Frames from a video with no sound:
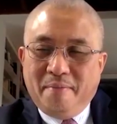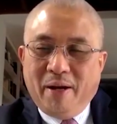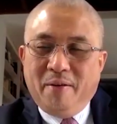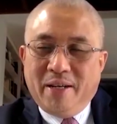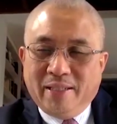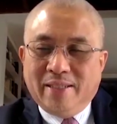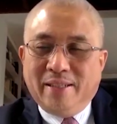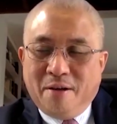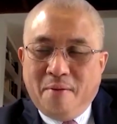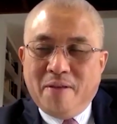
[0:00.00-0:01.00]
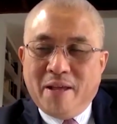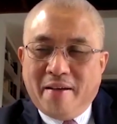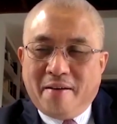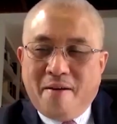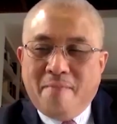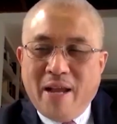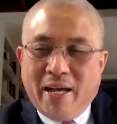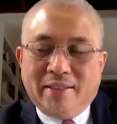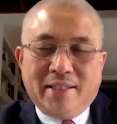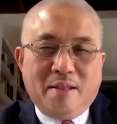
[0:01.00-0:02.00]
But this is a
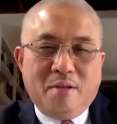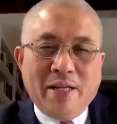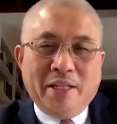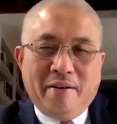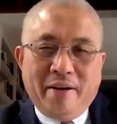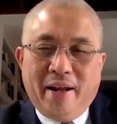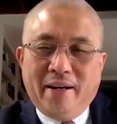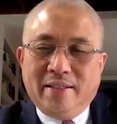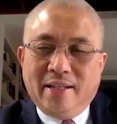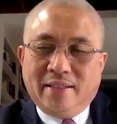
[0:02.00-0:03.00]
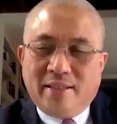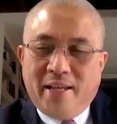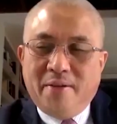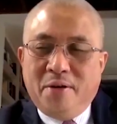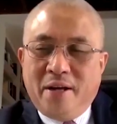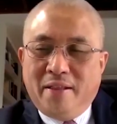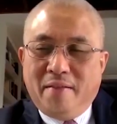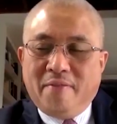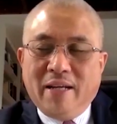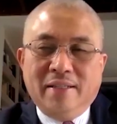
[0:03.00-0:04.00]
complex situation, right? And these are state-owned
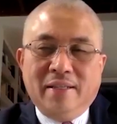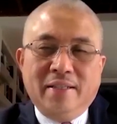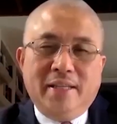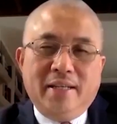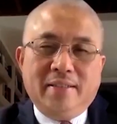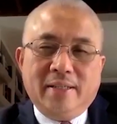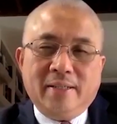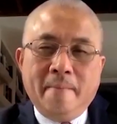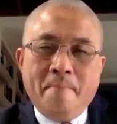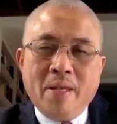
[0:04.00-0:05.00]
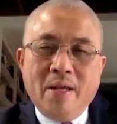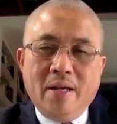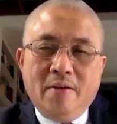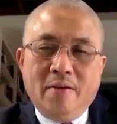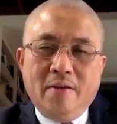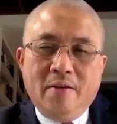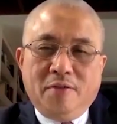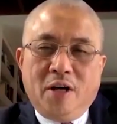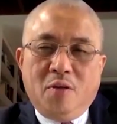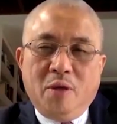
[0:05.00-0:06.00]
enterprises and GLCs.
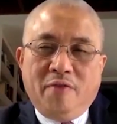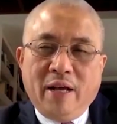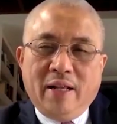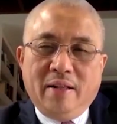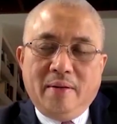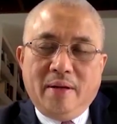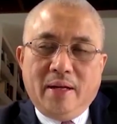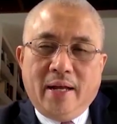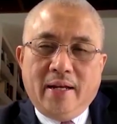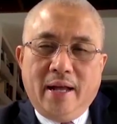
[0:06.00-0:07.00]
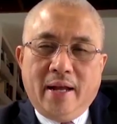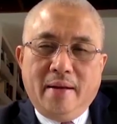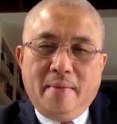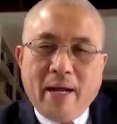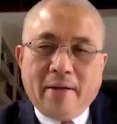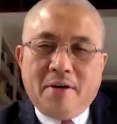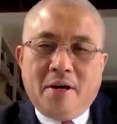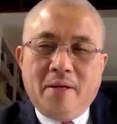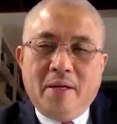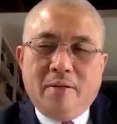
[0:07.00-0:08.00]
First of all, we felt, and the
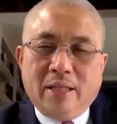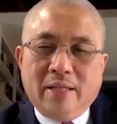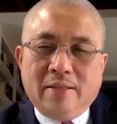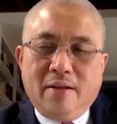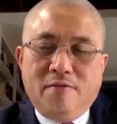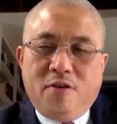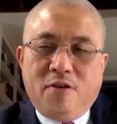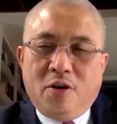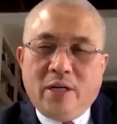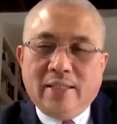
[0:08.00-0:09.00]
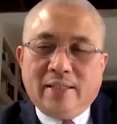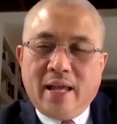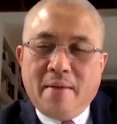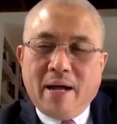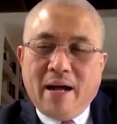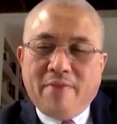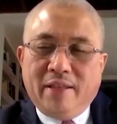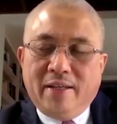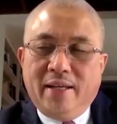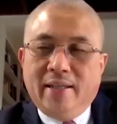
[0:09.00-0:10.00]
backdrop in 2004, this came
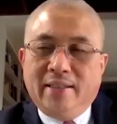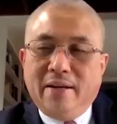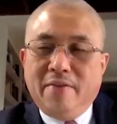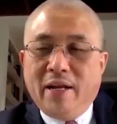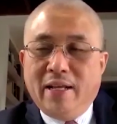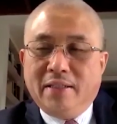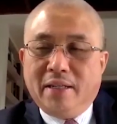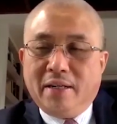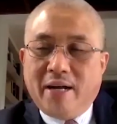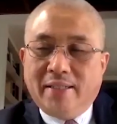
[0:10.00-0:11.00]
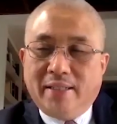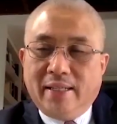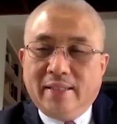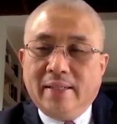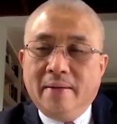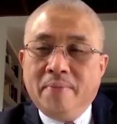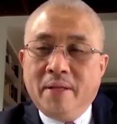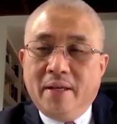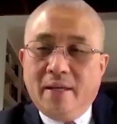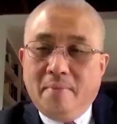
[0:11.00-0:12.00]
after the Asian financial crisis
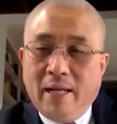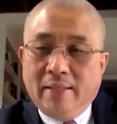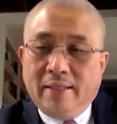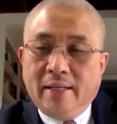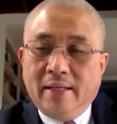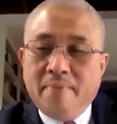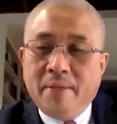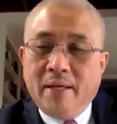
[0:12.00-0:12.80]
in Malaysia.